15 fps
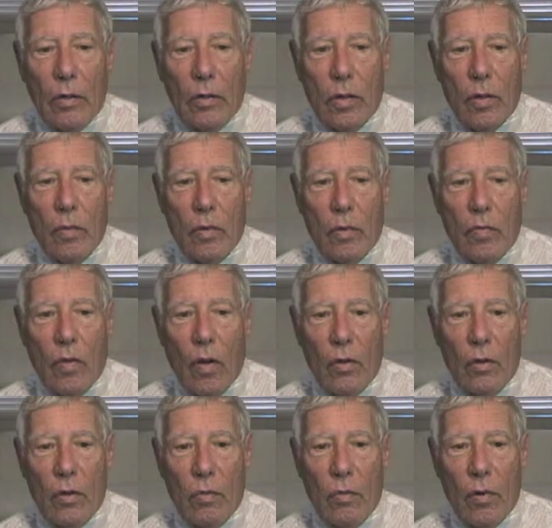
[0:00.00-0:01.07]
James and
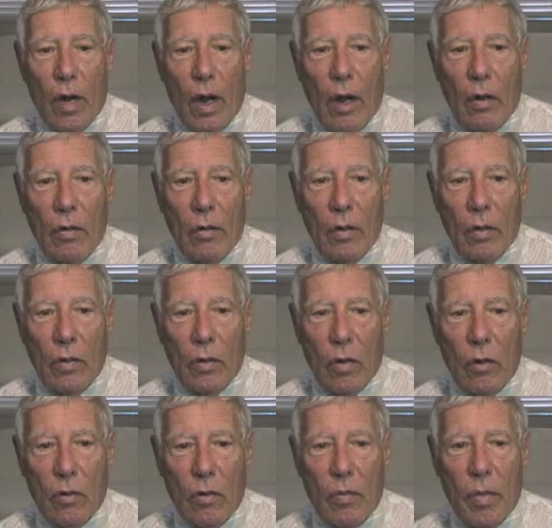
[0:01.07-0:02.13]
Foster and Brown
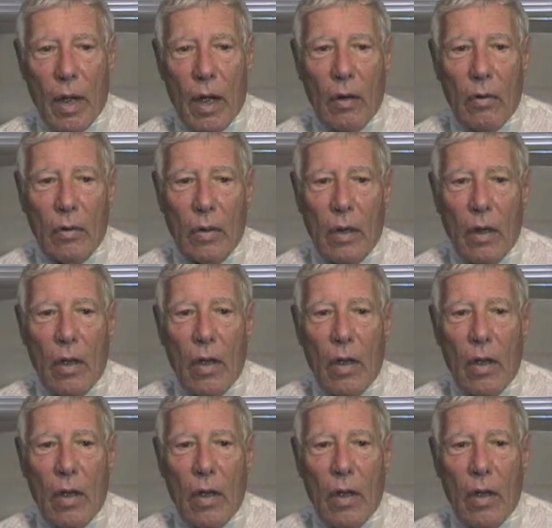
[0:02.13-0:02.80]
talks about